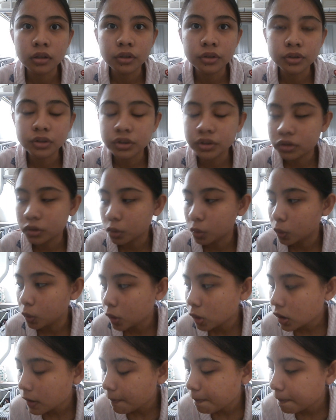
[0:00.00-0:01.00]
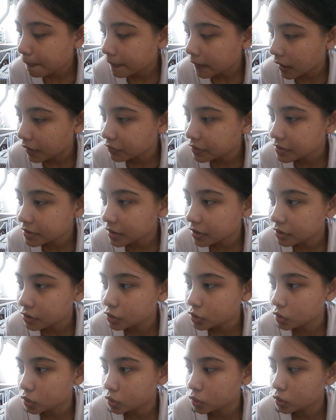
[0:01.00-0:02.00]
so I decided
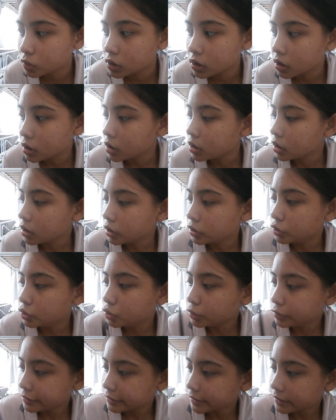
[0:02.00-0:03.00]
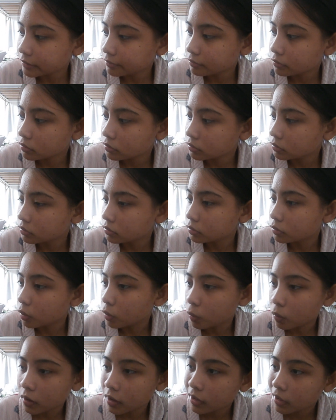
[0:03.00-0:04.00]
to do some
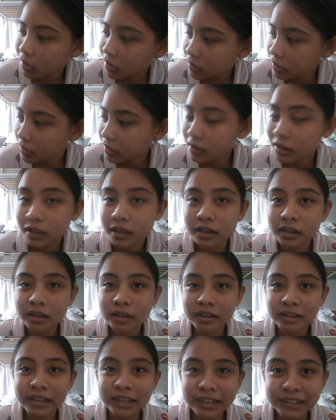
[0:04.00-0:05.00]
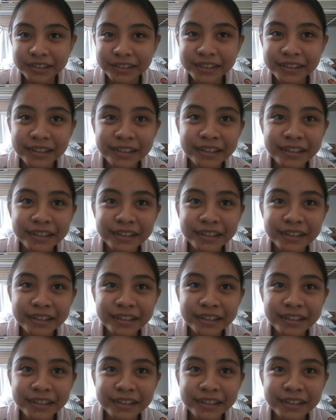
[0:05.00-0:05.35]
work here